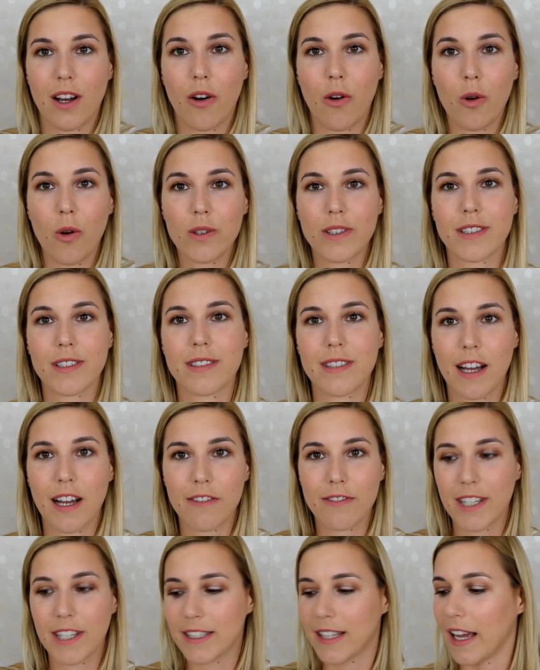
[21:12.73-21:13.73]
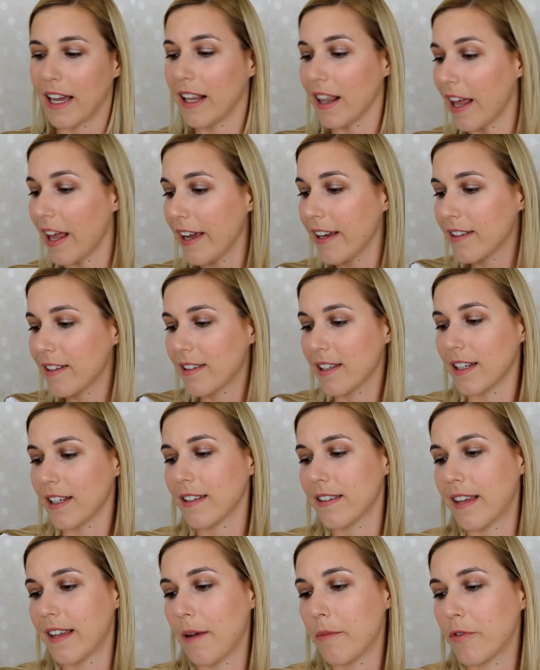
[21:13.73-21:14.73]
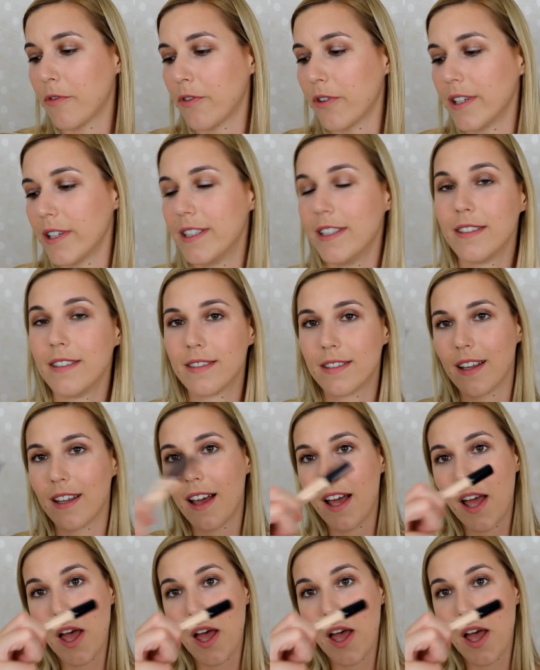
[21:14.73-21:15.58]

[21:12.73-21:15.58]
all the stuff that I liked except for this